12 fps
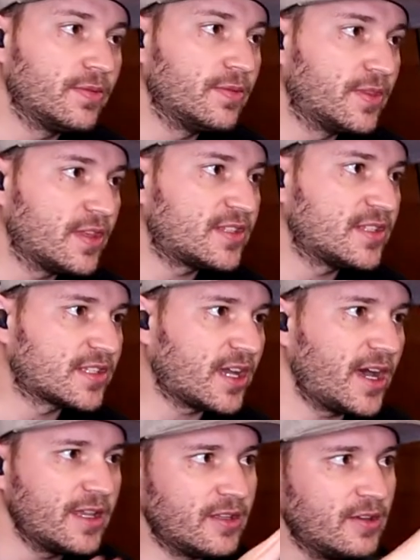this is
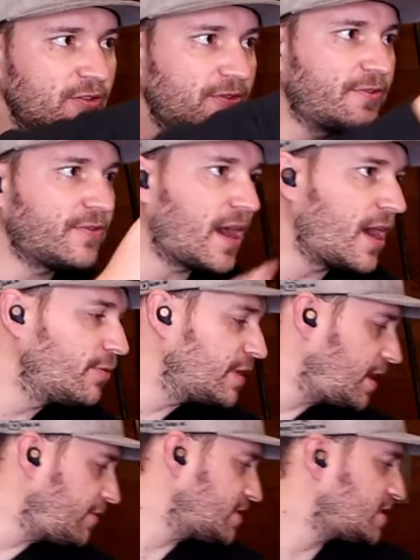kind of how we
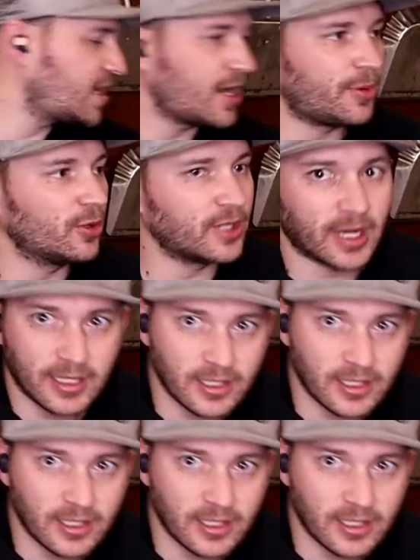have it set up. Hold on, I